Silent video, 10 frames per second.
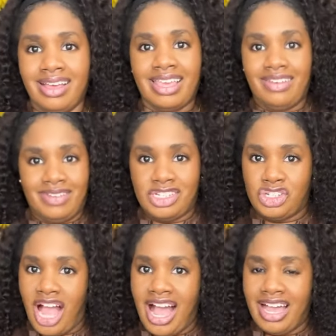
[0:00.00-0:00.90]
give it a
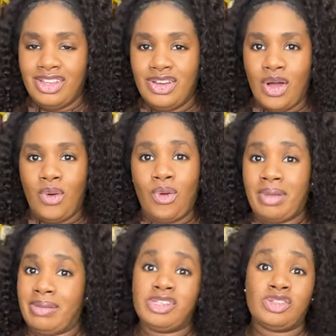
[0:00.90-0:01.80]
shot, you know, or
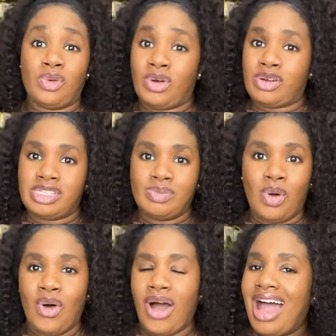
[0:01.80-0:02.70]
maybe just order a small.